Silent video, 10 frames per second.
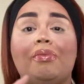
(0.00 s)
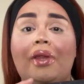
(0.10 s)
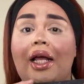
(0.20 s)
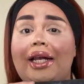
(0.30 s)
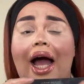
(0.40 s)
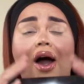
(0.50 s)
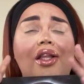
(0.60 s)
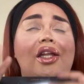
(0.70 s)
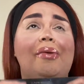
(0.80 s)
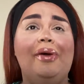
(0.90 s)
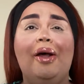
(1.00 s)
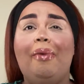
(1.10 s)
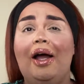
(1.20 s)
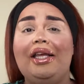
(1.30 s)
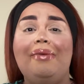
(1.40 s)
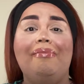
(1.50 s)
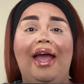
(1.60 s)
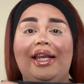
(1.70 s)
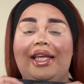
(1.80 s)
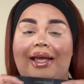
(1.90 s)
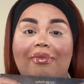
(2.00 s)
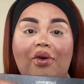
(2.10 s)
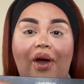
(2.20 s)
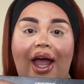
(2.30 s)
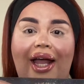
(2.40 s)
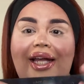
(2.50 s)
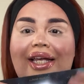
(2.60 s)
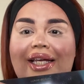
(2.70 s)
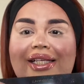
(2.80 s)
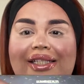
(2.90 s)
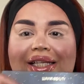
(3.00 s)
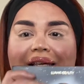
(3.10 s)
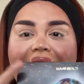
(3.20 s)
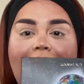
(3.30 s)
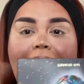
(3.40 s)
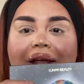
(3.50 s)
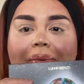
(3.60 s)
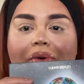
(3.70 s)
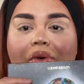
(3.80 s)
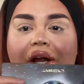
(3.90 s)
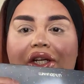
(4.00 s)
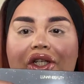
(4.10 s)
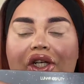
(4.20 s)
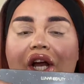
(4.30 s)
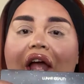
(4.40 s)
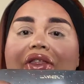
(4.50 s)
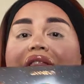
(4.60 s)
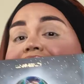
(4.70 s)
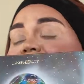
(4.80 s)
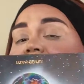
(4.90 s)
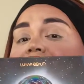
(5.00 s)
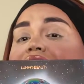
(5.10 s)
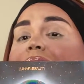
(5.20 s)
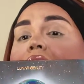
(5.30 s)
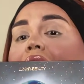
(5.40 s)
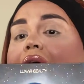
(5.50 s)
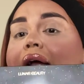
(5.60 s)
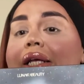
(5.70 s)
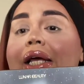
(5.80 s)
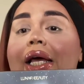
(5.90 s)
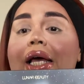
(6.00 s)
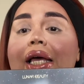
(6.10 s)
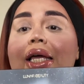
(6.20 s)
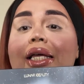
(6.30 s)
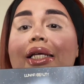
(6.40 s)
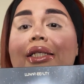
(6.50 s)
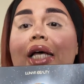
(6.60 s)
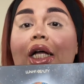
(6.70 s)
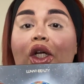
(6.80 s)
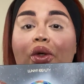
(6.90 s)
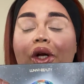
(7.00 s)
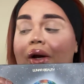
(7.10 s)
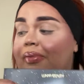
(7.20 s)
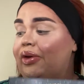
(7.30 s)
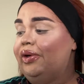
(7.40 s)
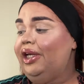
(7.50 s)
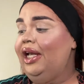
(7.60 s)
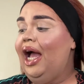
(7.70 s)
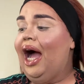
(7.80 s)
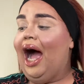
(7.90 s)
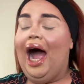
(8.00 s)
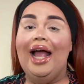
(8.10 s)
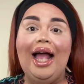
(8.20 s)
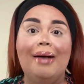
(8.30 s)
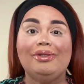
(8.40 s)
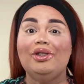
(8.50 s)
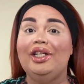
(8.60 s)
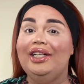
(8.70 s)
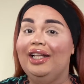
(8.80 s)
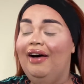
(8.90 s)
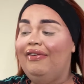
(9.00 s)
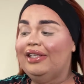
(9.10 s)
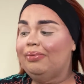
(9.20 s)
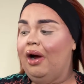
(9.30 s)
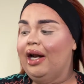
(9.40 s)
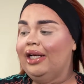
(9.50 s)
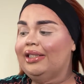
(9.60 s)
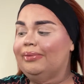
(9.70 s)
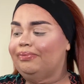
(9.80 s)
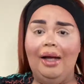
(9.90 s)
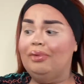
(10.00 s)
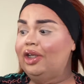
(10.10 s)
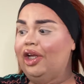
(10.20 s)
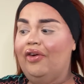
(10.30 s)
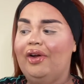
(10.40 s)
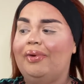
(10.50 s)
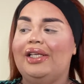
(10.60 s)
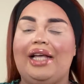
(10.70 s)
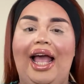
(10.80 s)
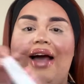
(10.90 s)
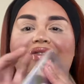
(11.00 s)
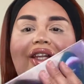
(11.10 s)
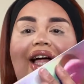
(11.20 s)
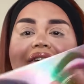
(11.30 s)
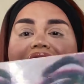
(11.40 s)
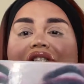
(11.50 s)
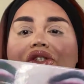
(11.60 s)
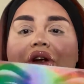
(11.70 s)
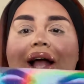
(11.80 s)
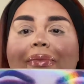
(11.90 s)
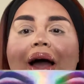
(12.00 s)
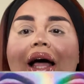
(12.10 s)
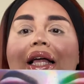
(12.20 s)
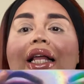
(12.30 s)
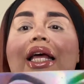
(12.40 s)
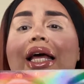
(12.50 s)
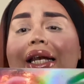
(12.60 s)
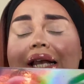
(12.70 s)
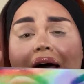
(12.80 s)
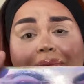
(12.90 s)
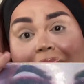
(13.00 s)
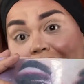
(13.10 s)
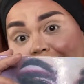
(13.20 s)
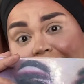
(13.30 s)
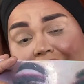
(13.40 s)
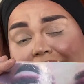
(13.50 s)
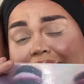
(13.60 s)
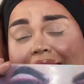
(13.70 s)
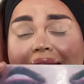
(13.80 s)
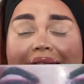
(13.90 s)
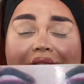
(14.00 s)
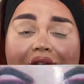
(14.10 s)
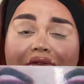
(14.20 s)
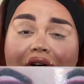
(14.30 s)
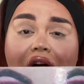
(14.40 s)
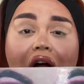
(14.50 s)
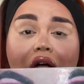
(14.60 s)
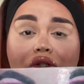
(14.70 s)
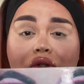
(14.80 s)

Now, a little bit about Manny MUA. He is the makeup creator and the founder behind his Lunar Beauty. I absolutely love his products. I'm looking over here because I have the Life as a Drag palette. Now, baby, this thing is good for contour,